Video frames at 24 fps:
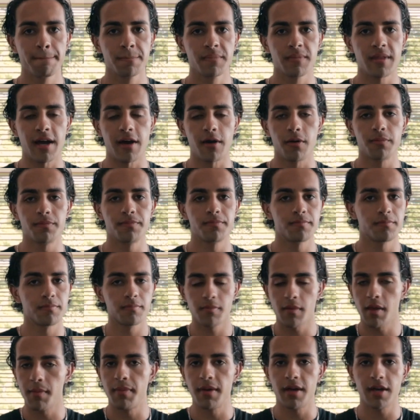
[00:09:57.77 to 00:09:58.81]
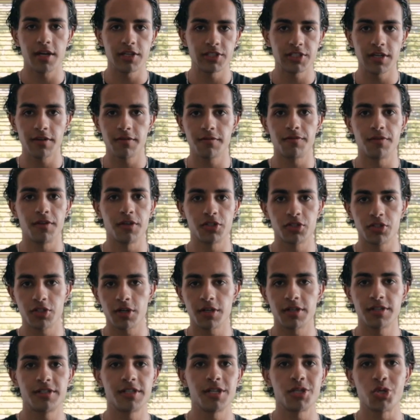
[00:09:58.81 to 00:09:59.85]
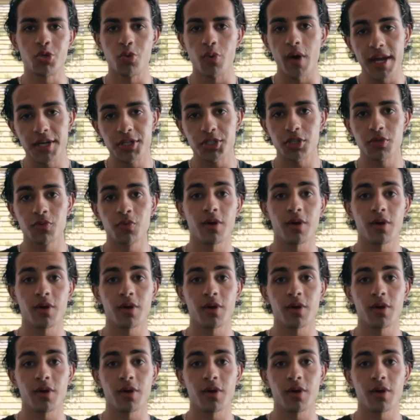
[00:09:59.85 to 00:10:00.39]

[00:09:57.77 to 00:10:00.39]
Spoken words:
Now, because of the certain situation